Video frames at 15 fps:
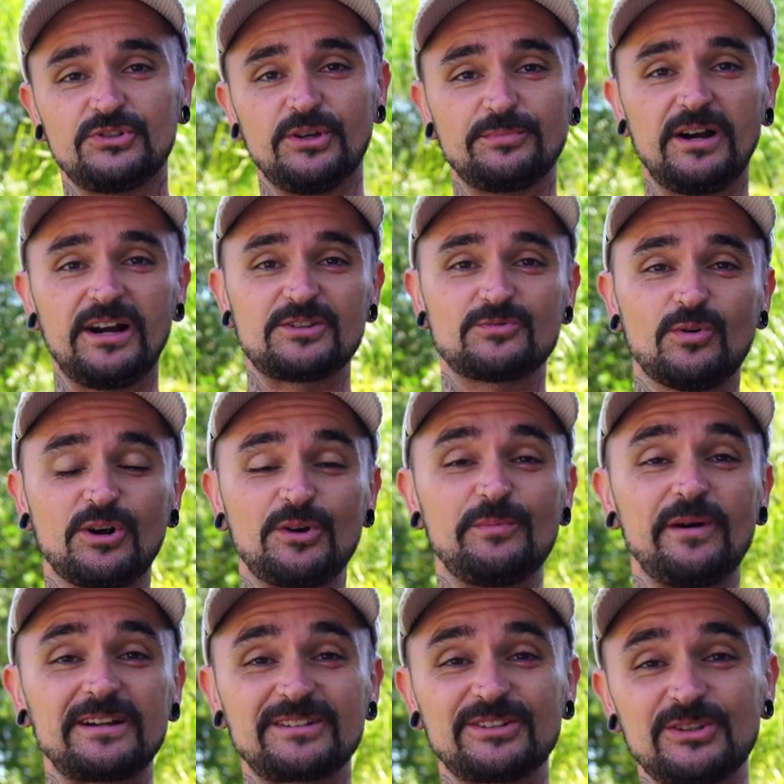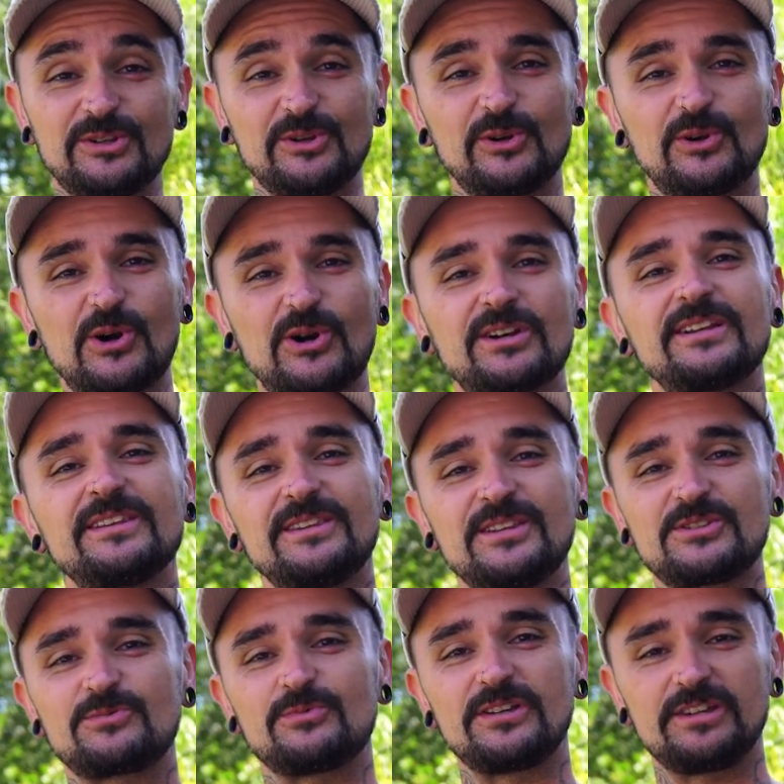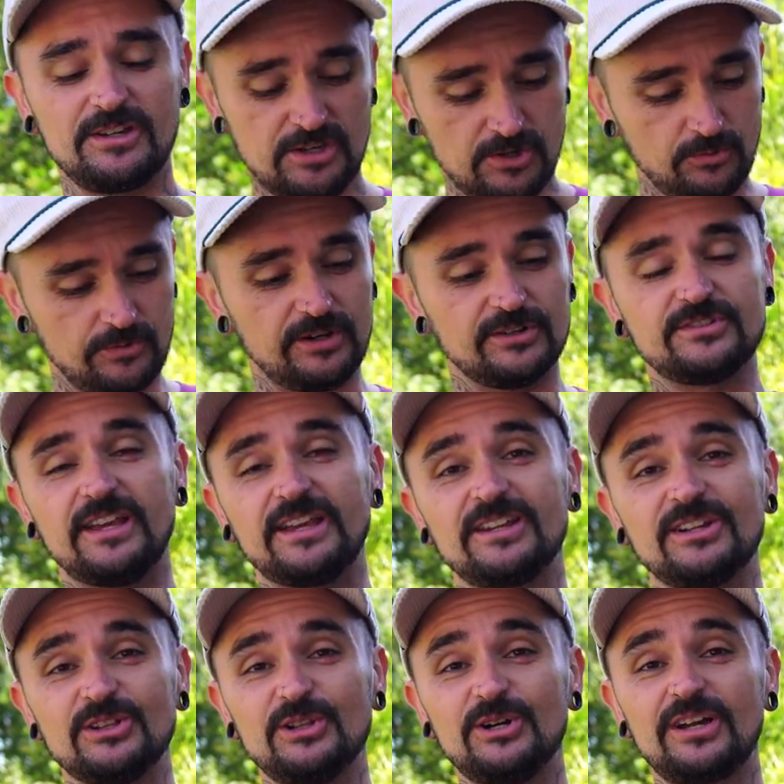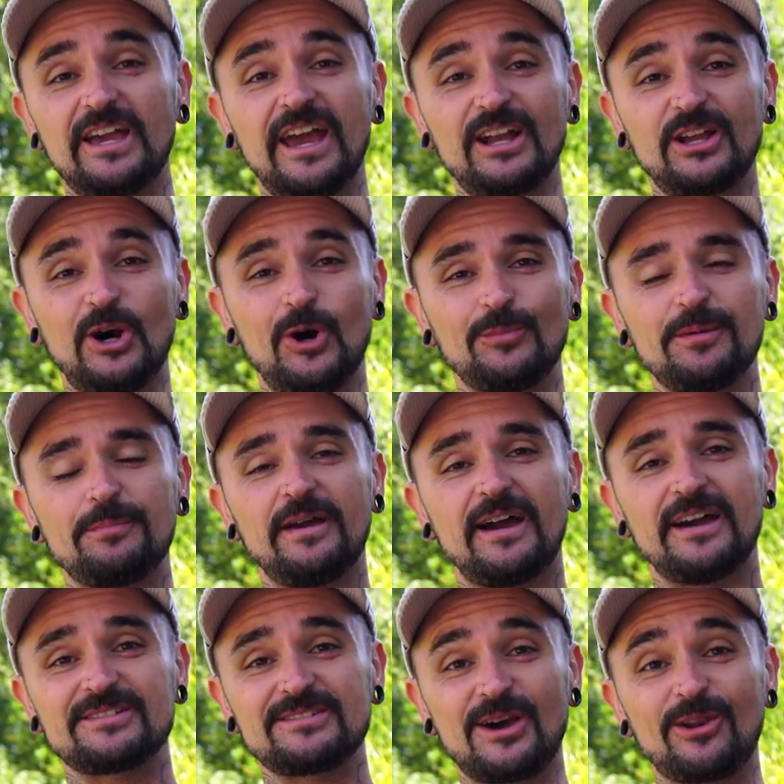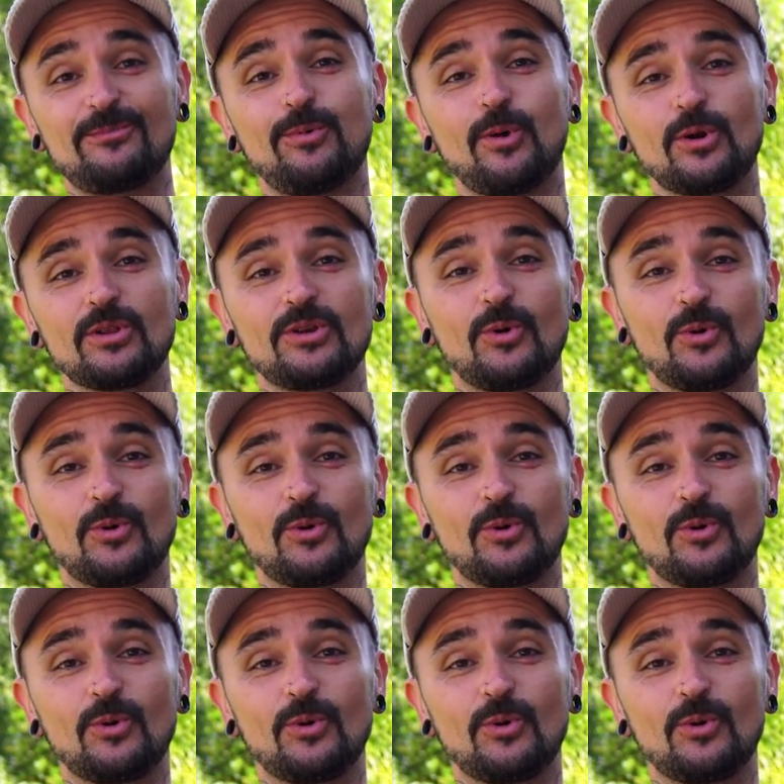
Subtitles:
What's up guys, welcome back to the Gear Garden. This week we are taking a look at Komi packs out of Portland,